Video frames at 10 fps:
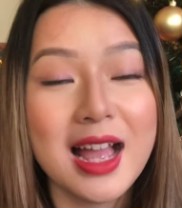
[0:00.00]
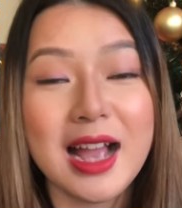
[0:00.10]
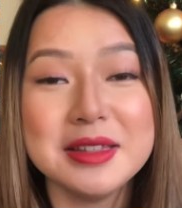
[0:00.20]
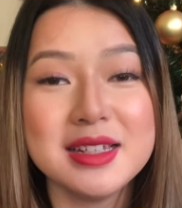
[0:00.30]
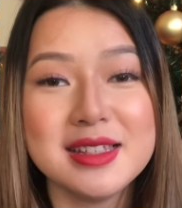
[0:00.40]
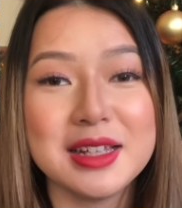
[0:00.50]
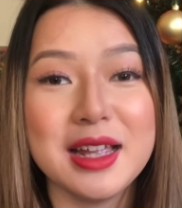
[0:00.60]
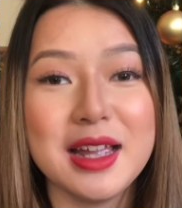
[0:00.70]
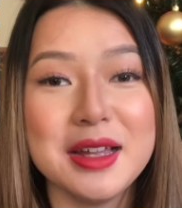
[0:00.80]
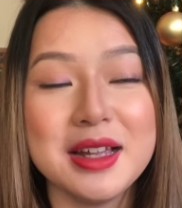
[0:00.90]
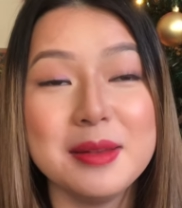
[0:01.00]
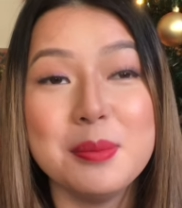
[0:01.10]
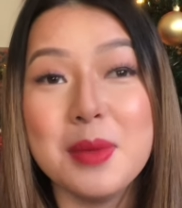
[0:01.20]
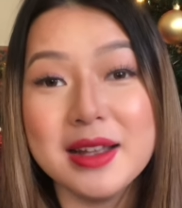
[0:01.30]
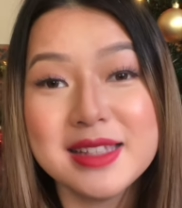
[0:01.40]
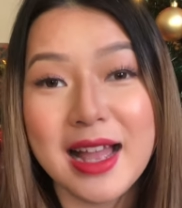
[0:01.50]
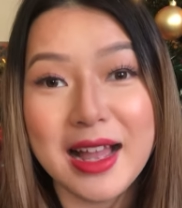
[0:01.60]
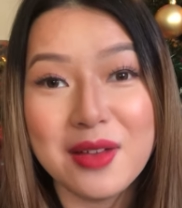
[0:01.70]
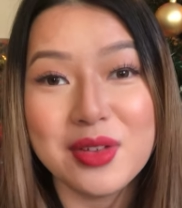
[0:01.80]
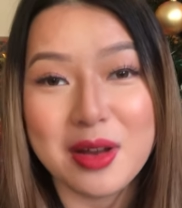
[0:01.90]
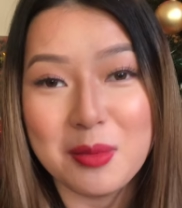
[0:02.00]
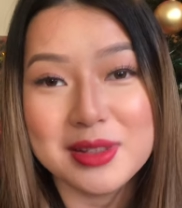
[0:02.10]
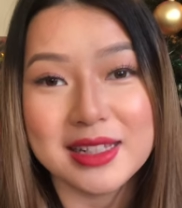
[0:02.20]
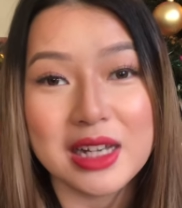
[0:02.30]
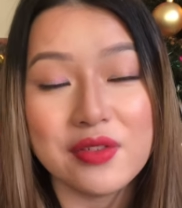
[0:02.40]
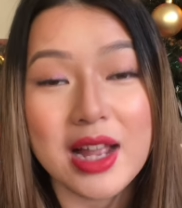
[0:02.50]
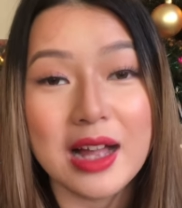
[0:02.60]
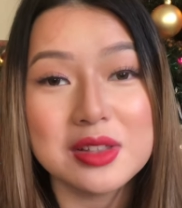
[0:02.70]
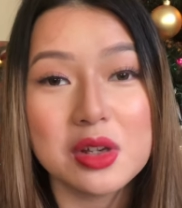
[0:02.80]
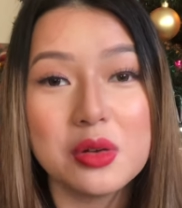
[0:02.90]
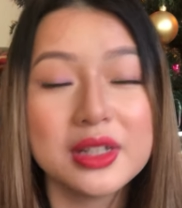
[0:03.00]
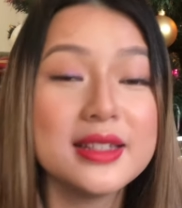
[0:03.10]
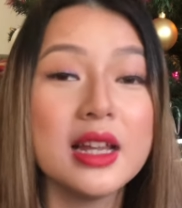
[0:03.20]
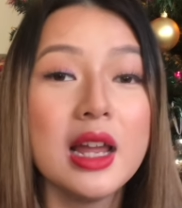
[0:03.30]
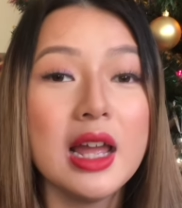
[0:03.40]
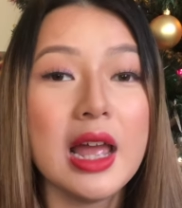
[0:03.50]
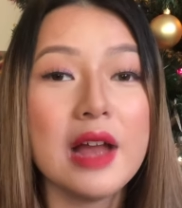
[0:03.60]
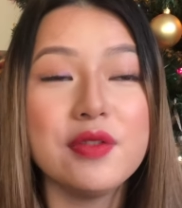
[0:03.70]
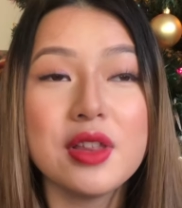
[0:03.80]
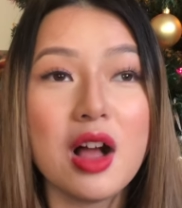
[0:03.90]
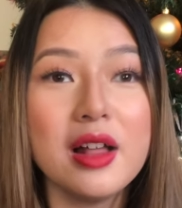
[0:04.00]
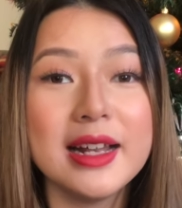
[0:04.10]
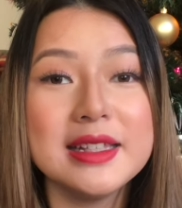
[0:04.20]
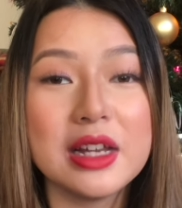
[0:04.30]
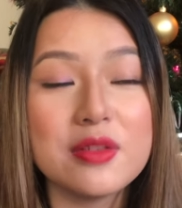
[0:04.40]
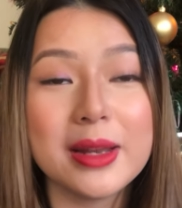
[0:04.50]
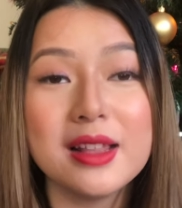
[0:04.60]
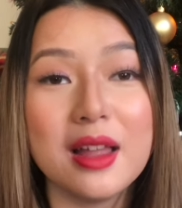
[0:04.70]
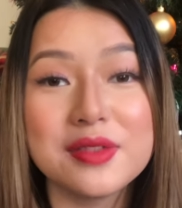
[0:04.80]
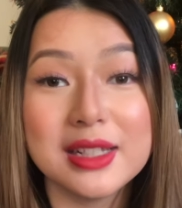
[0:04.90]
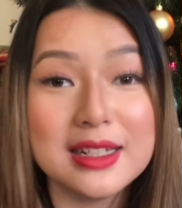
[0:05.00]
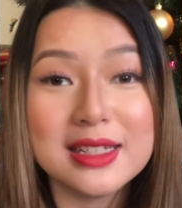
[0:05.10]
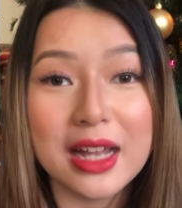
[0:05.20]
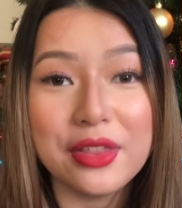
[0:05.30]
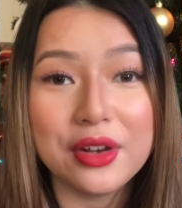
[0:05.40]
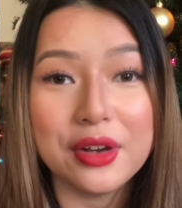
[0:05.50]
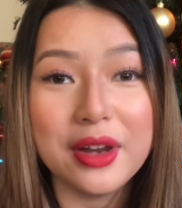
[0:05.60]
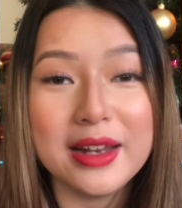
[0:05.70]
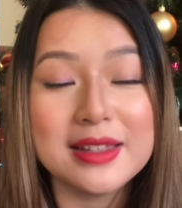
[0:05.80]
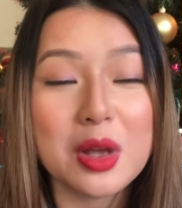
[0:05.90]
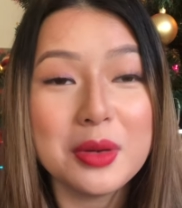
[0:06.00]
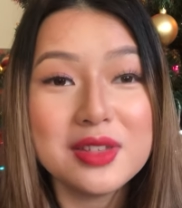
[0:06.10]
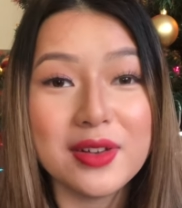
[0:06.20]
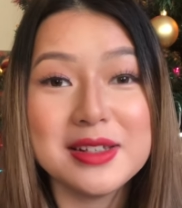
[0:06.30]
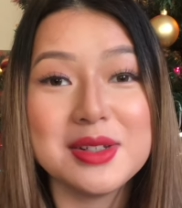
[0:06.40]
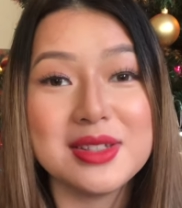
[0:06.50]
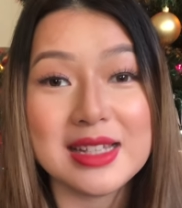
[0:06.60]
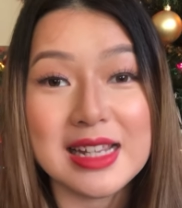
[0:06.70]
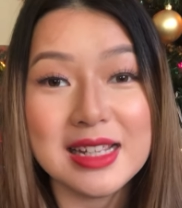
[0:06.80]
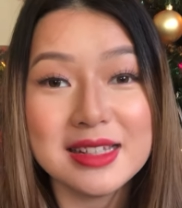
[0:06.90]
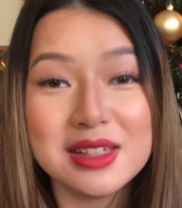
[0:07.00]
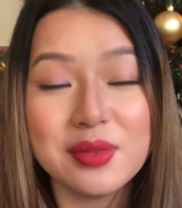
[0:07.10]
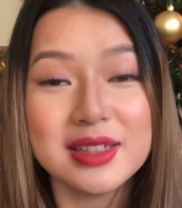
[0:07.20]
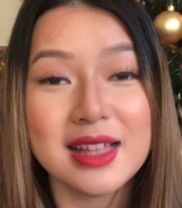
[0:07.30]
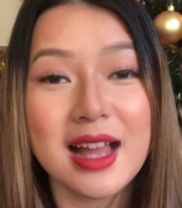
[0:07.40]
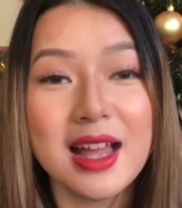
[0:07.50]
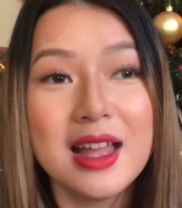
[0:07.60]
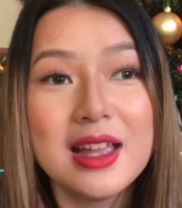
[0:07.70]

I think it's a, a must-have in almost like every household, because for the holidays everybody loves getting together and it's always fun to sing and stuff like that.